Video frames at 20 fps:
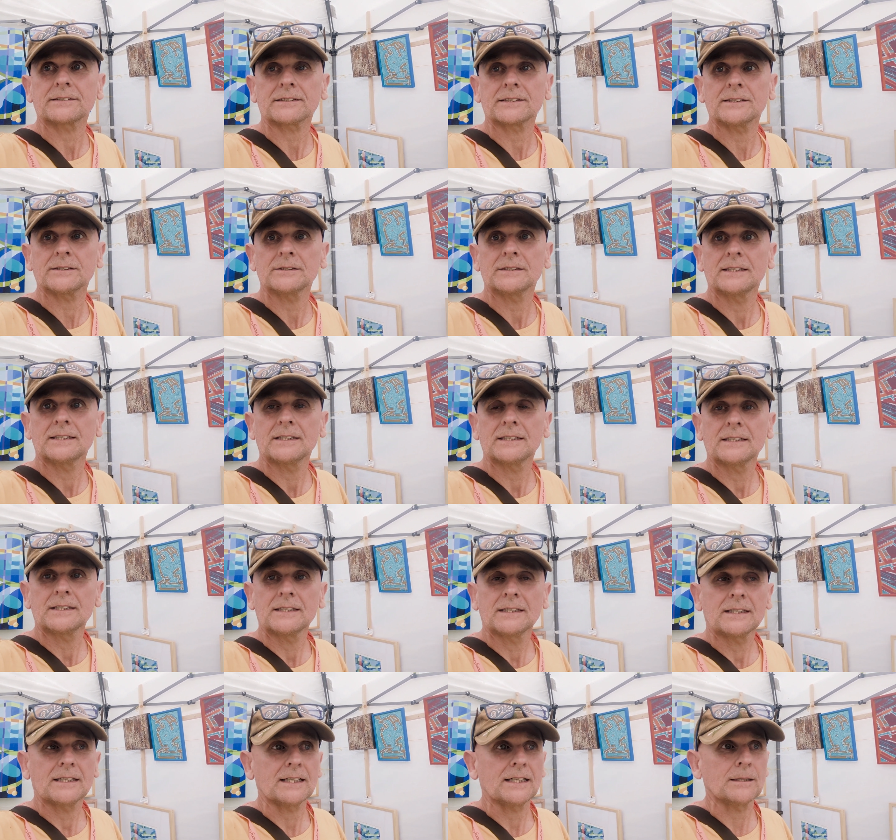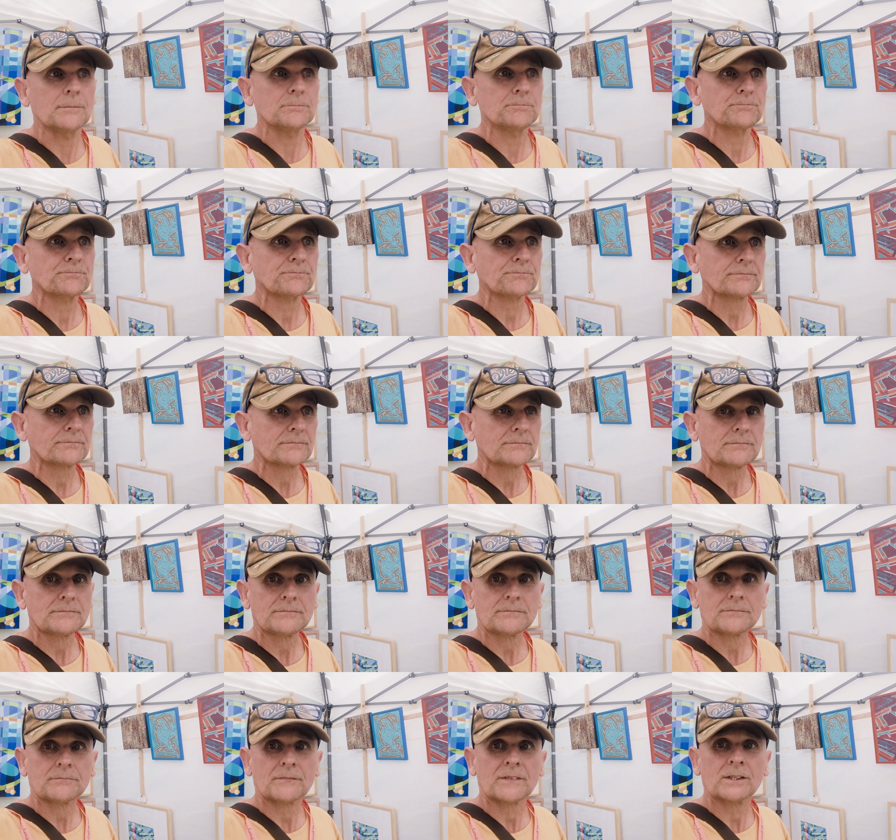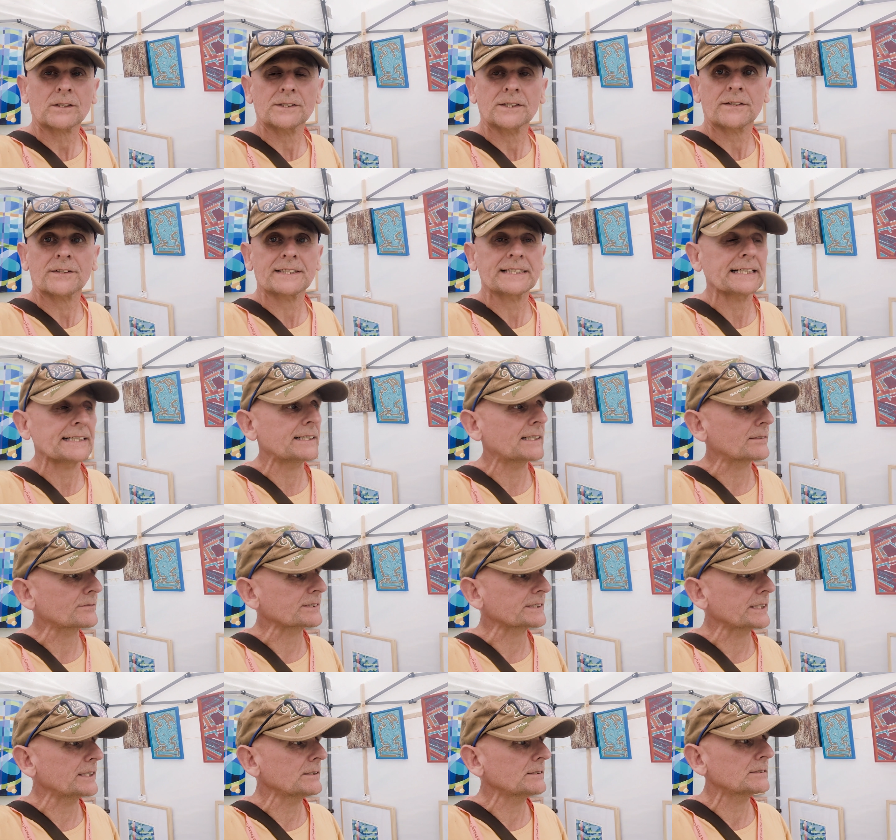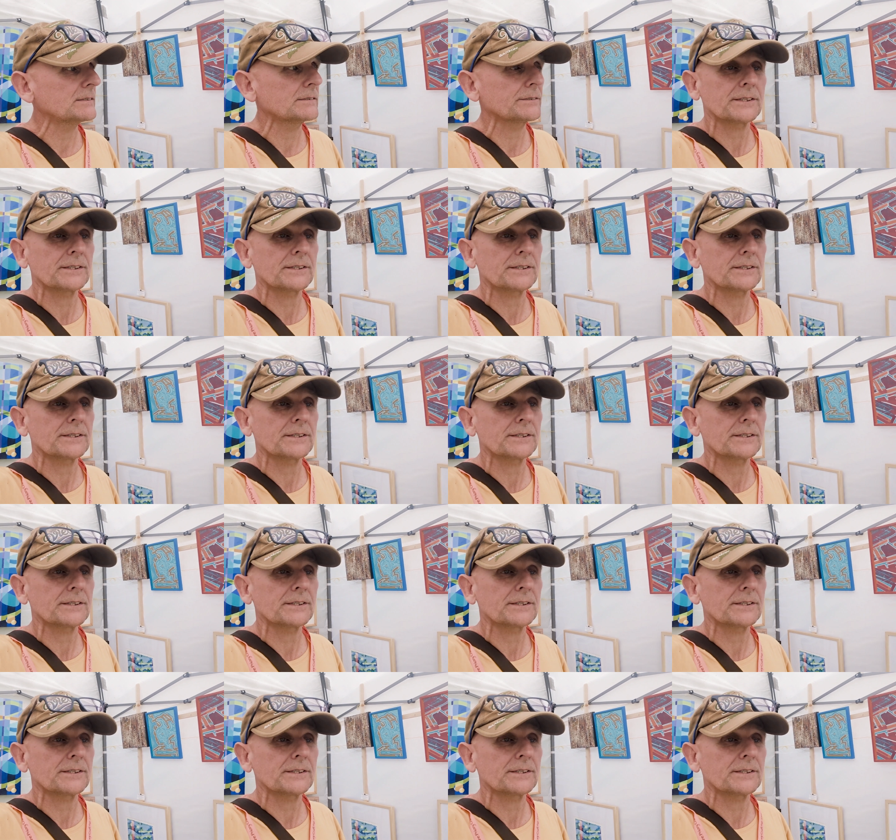So, um, got another day and a half to go.